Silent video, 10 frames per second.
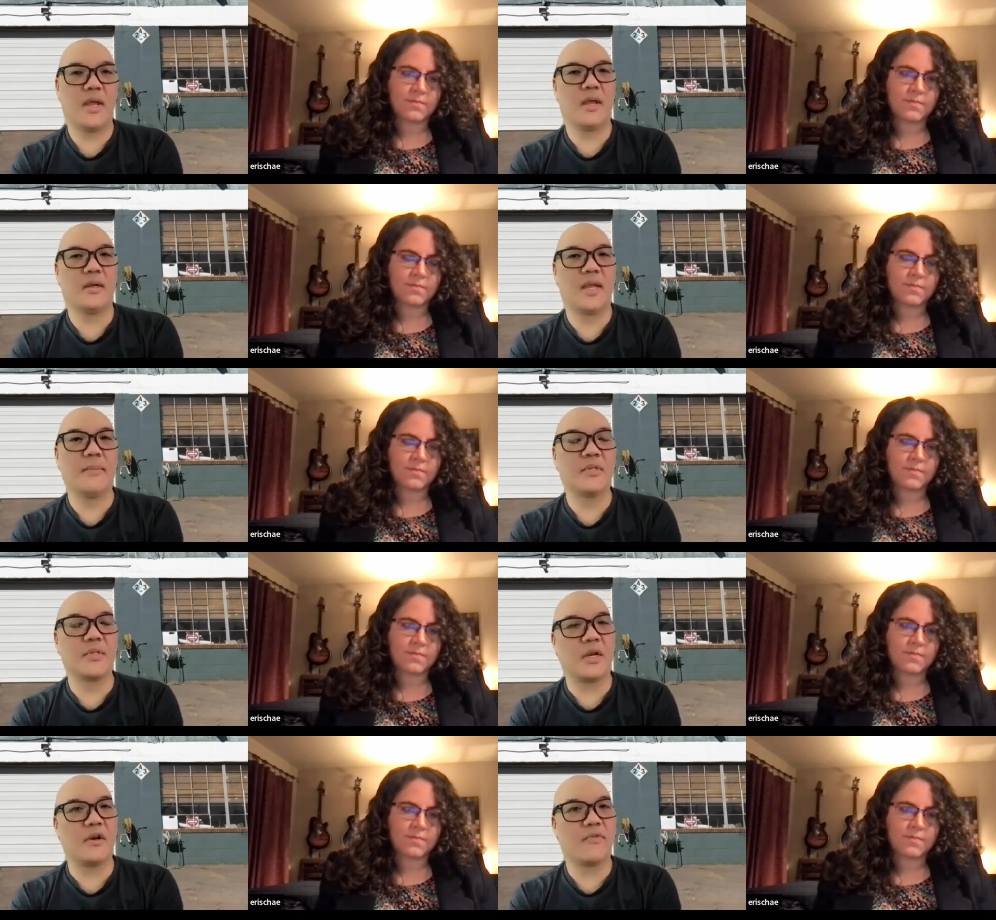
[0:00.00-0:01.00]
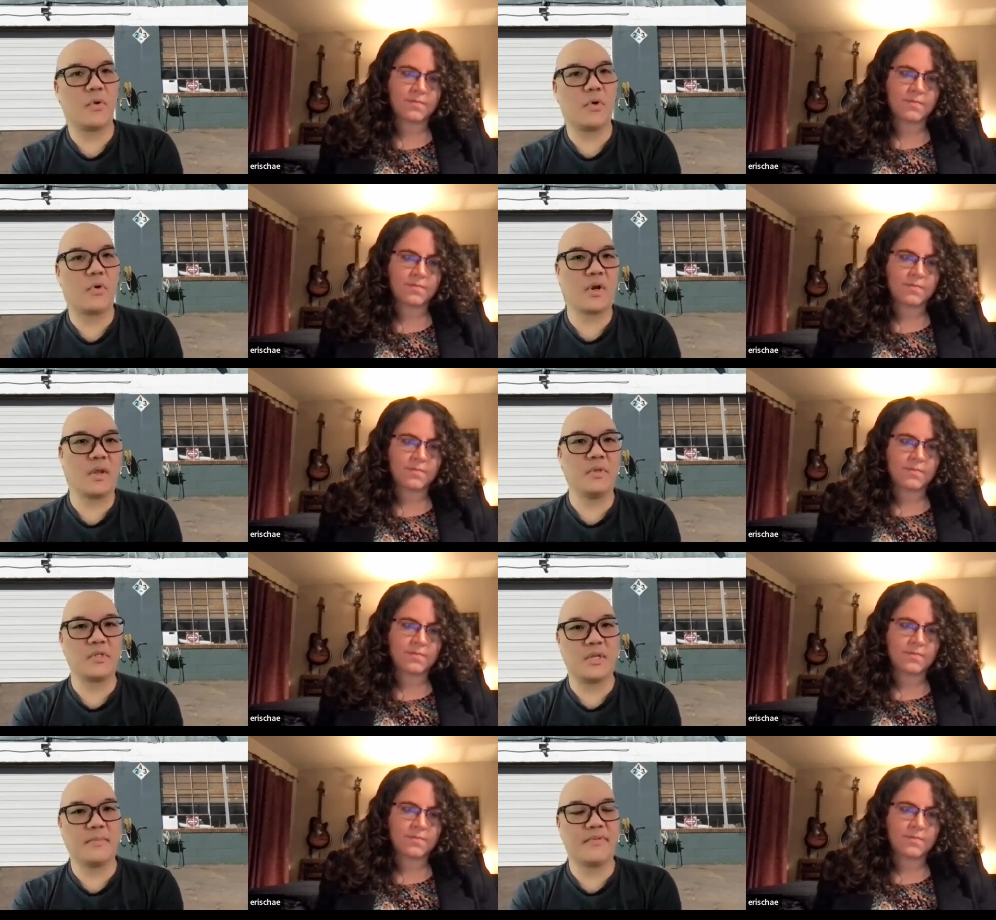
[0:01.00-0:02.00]
Speaker 1: and game designer for the Oregon
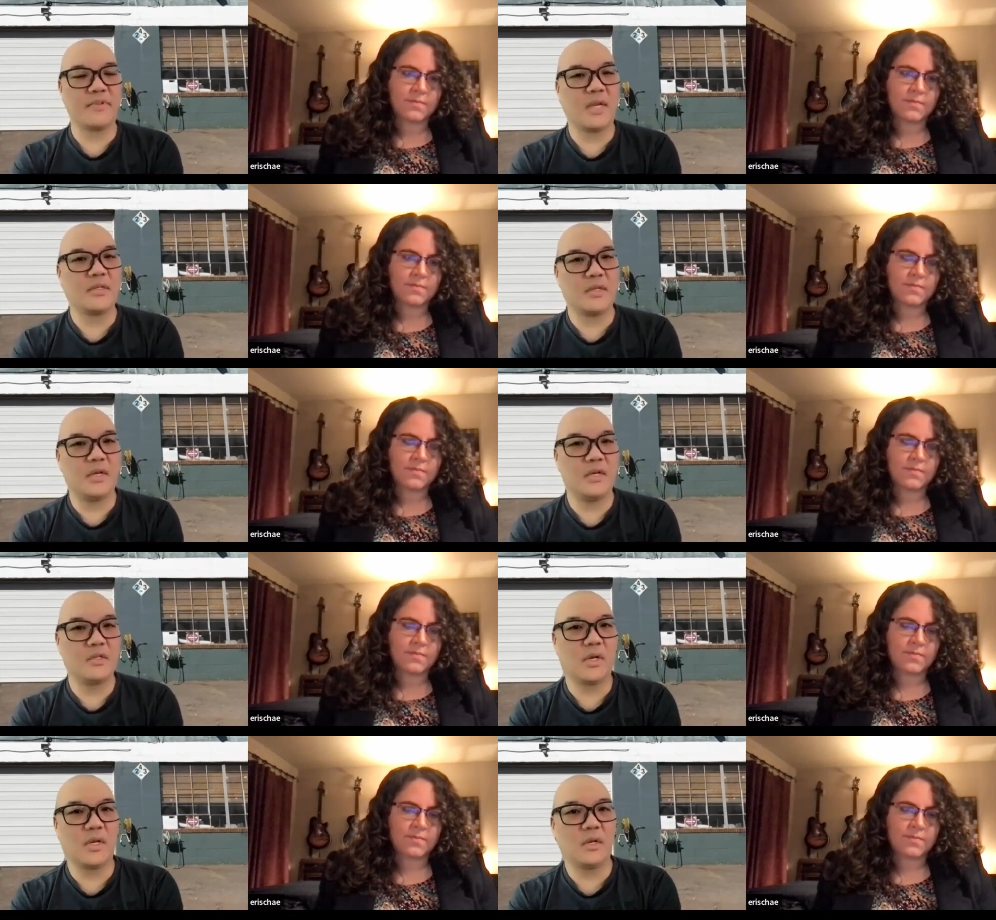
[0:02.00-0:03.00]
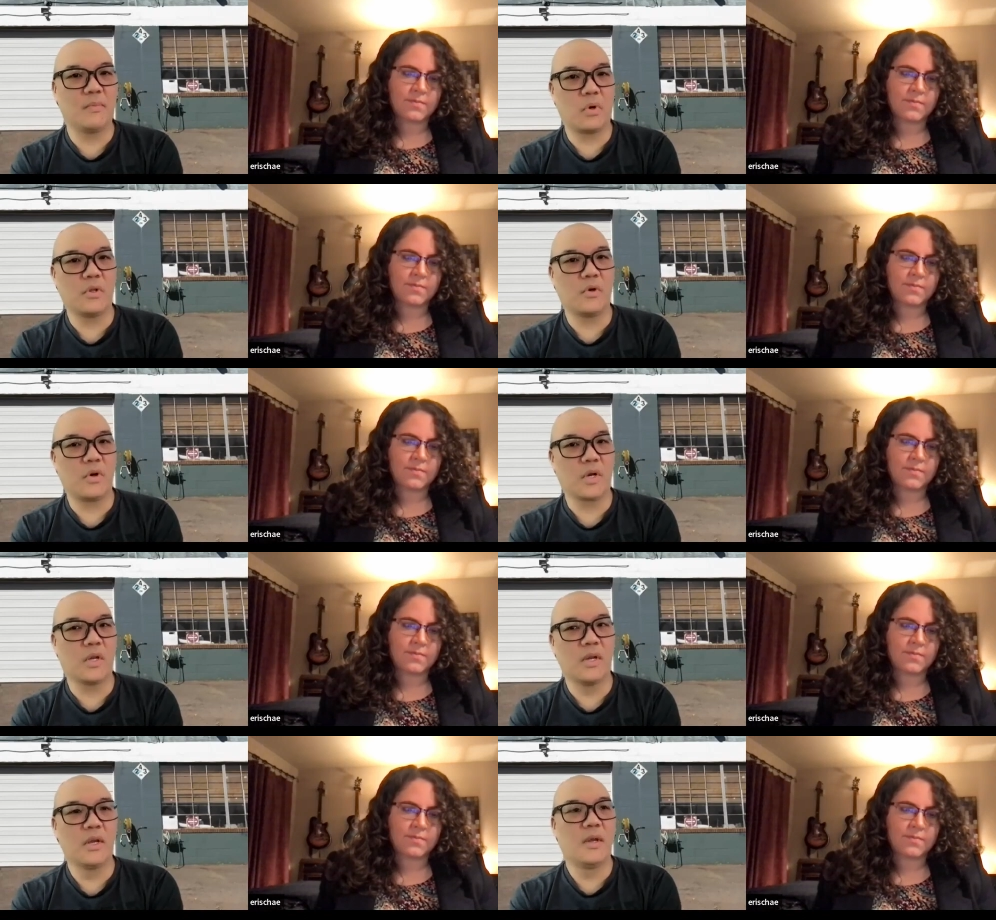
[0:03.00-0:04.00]
Museum of Science and Industry in Portland,
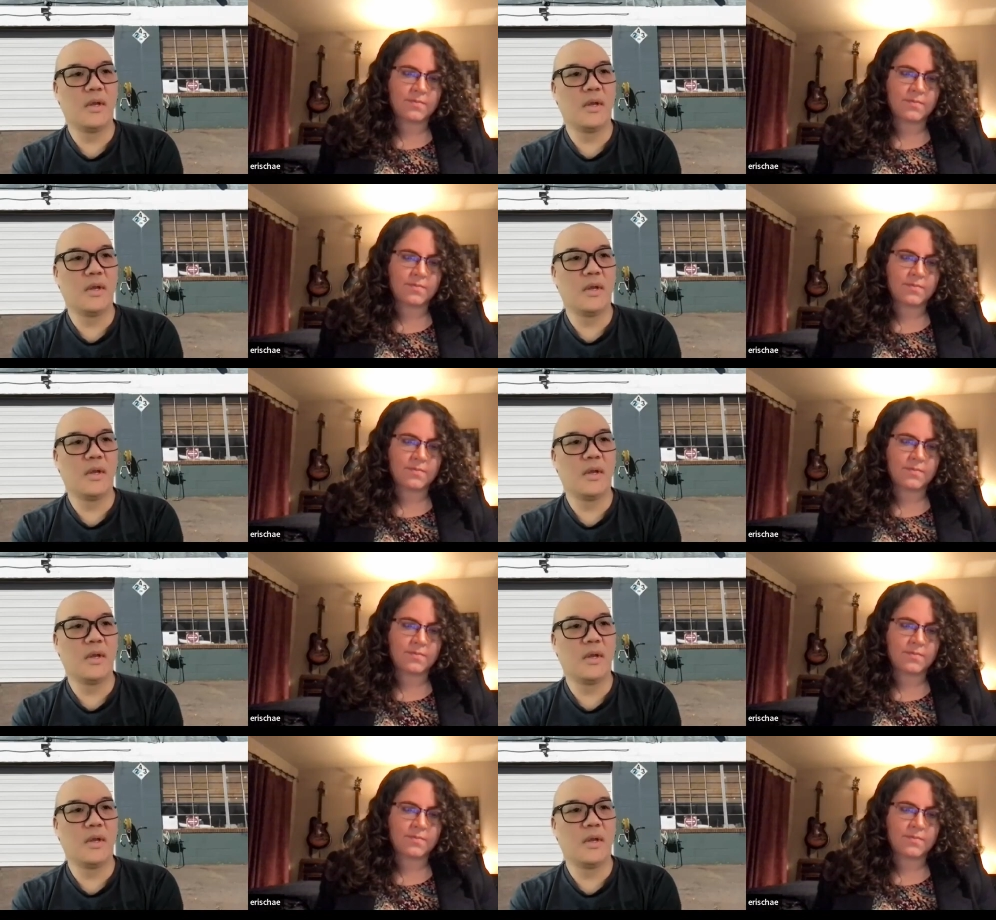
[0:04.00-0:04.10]
Oregon.